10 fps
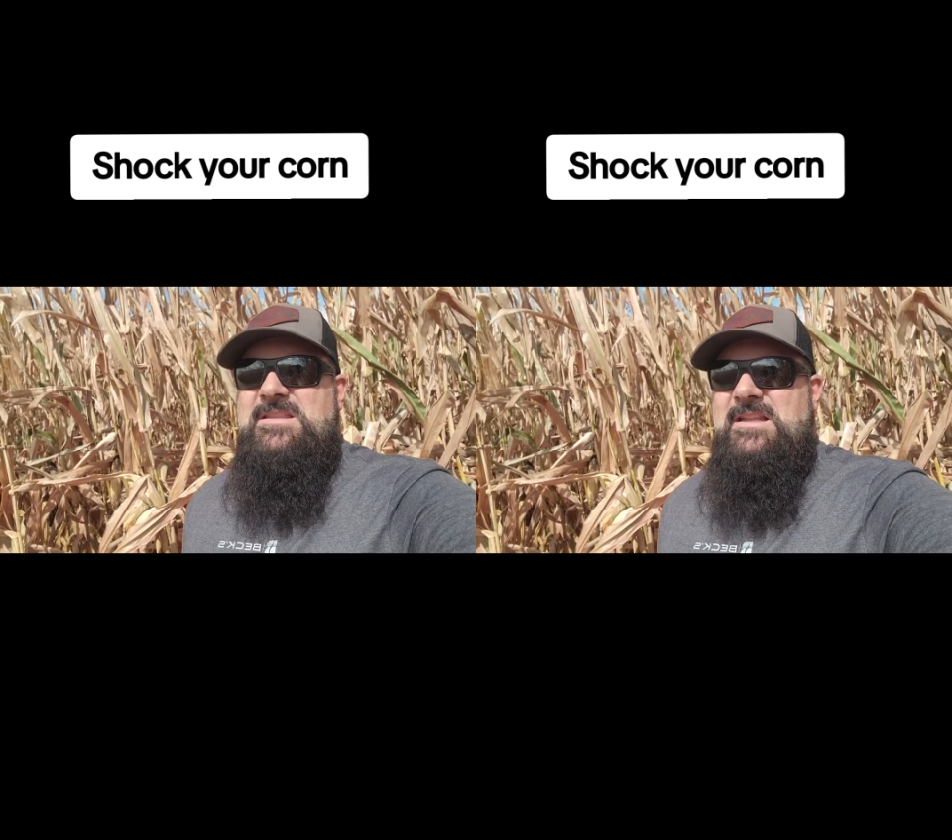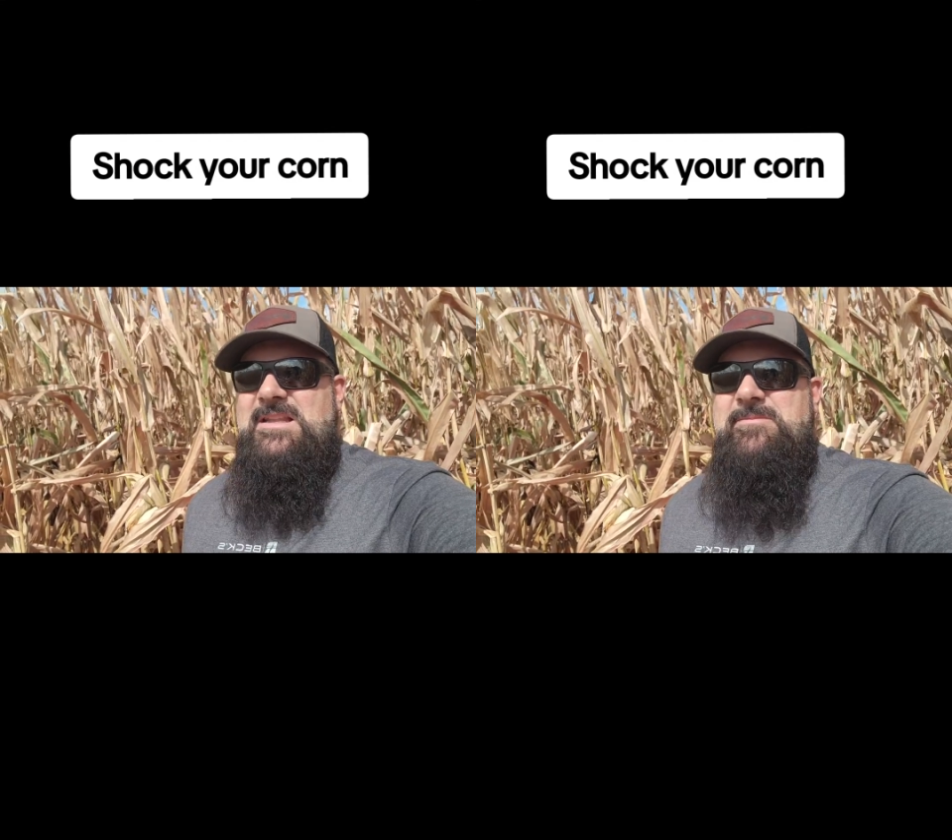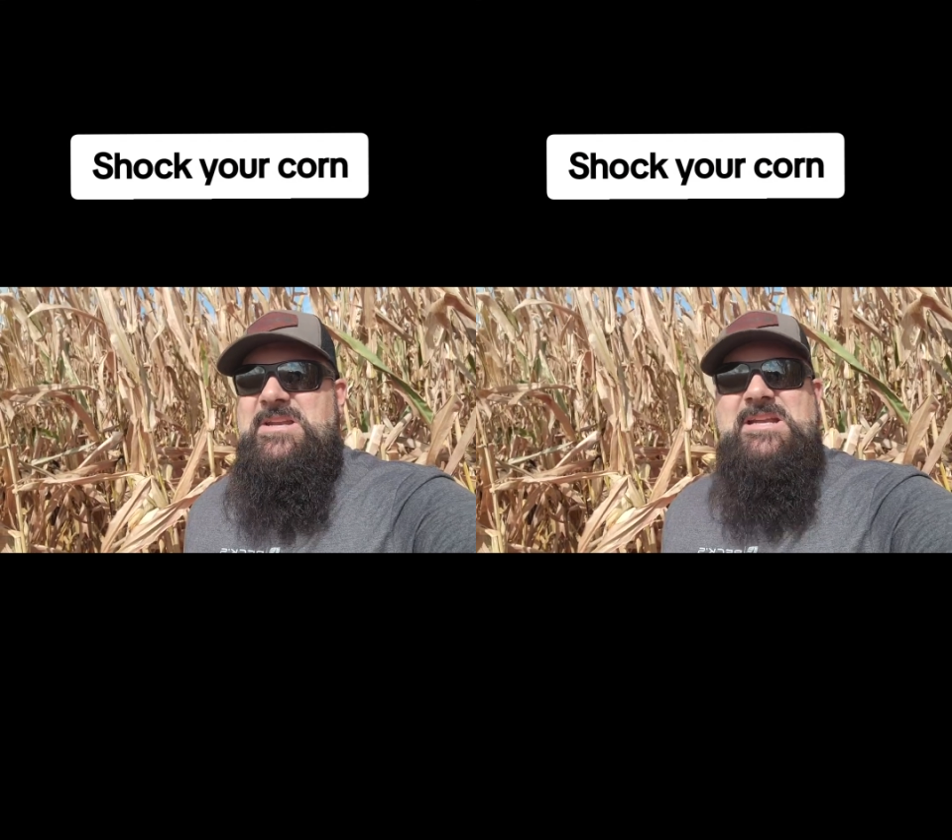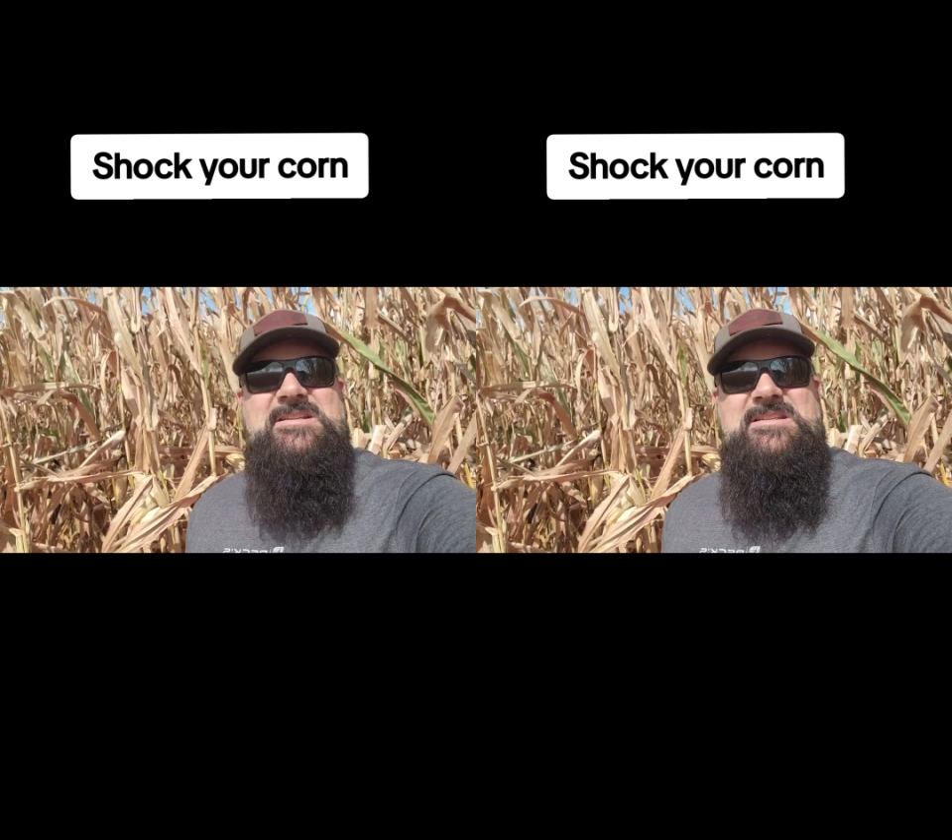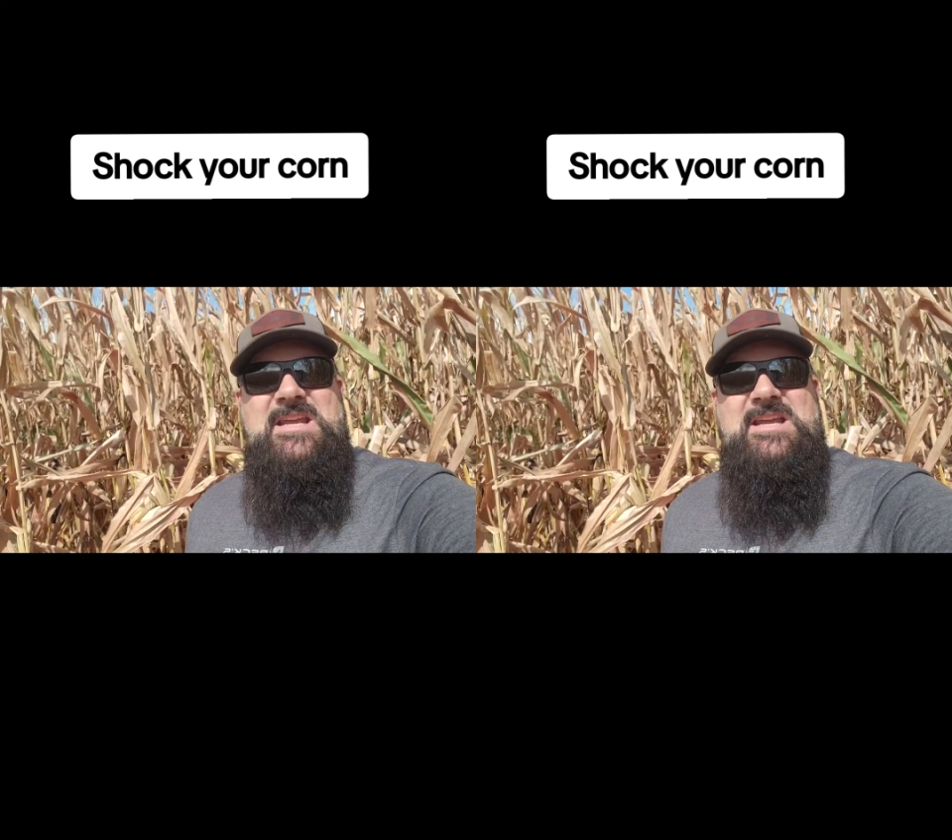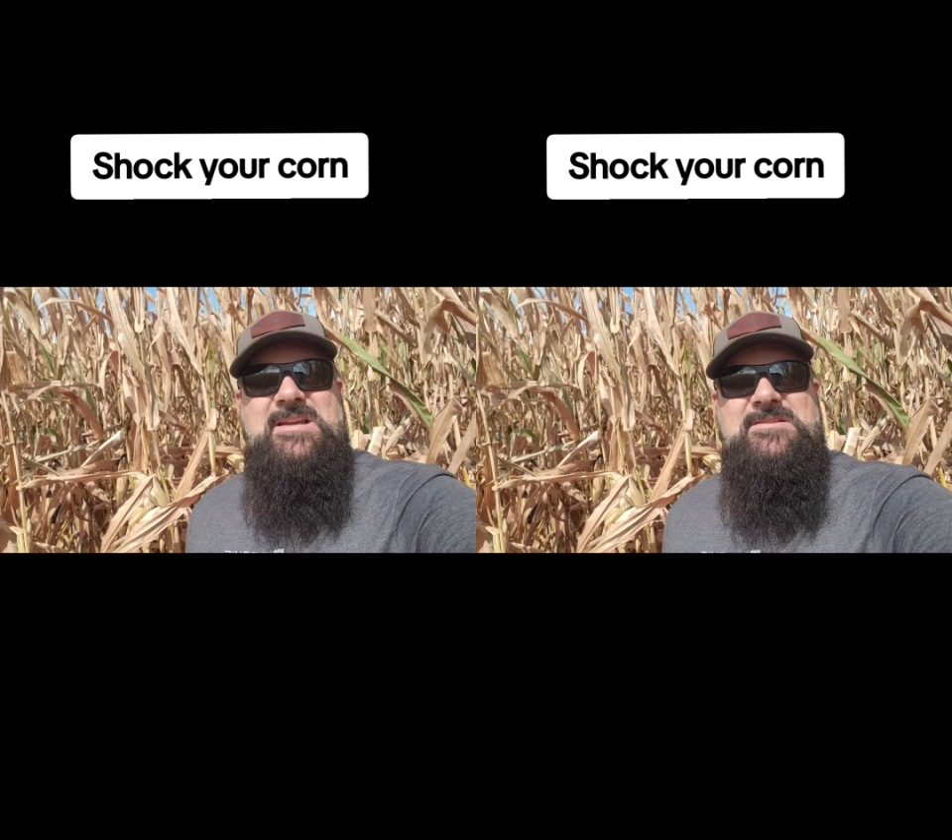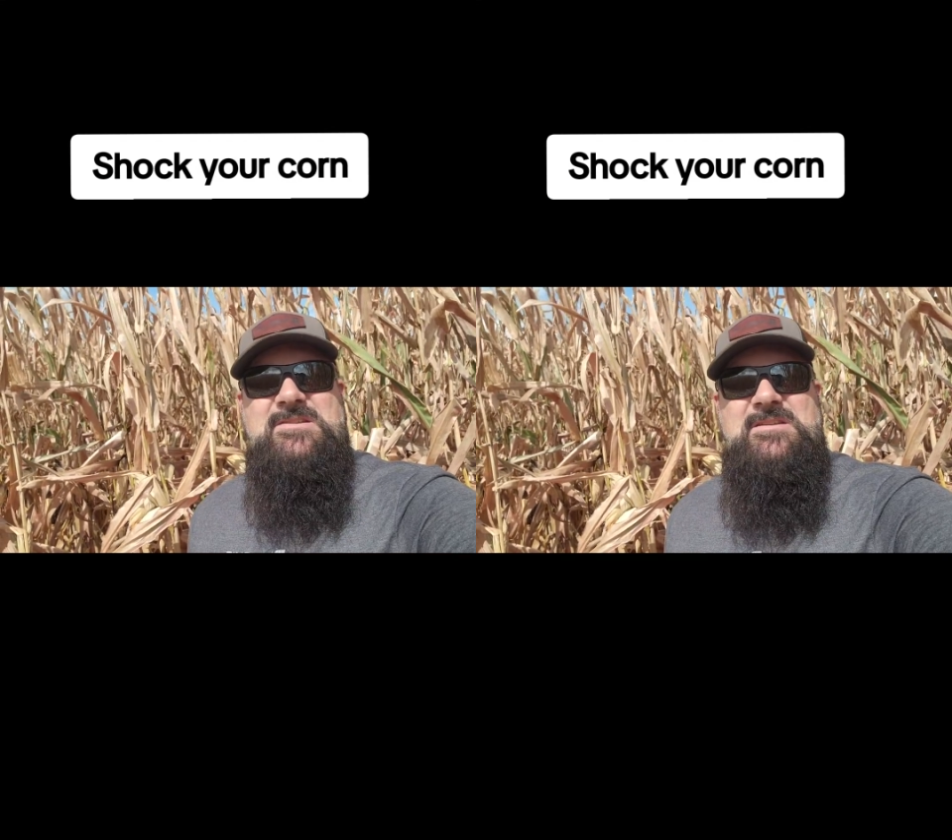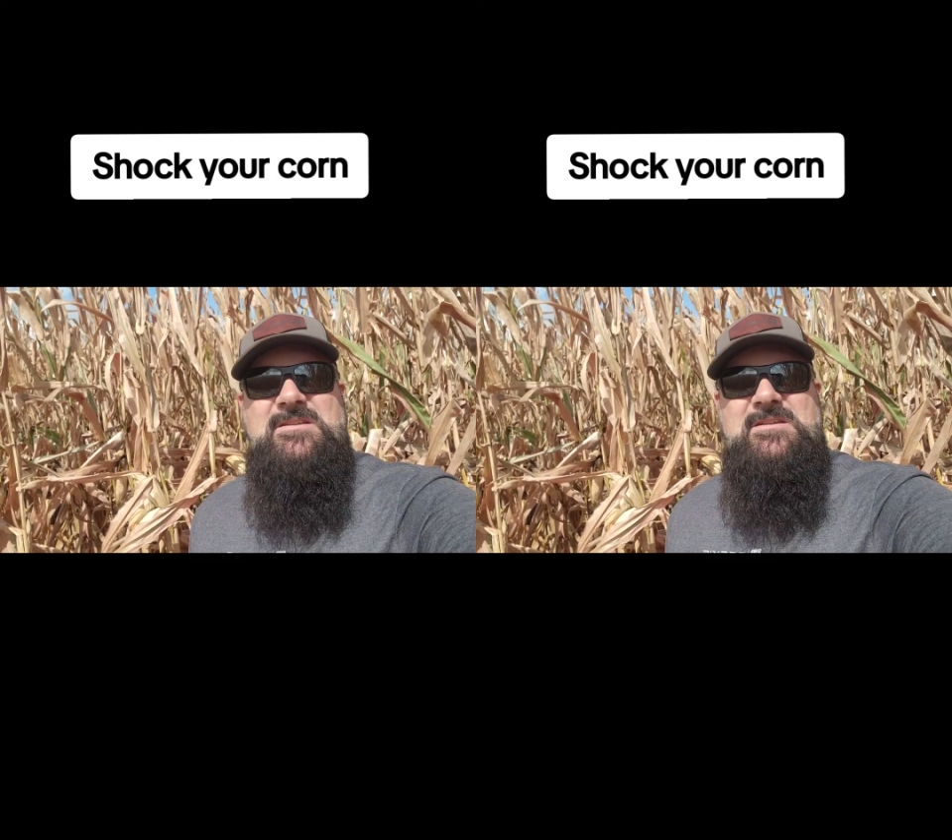lemonade stands.